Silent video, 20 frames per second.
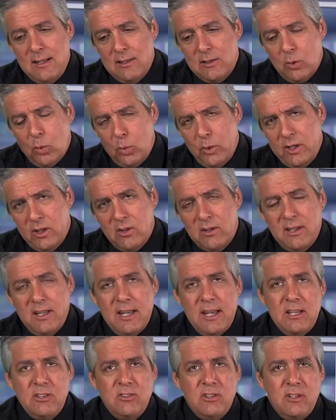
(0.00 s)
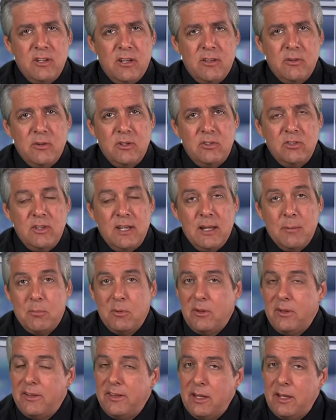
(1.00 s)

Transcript: The Wheel case, another example.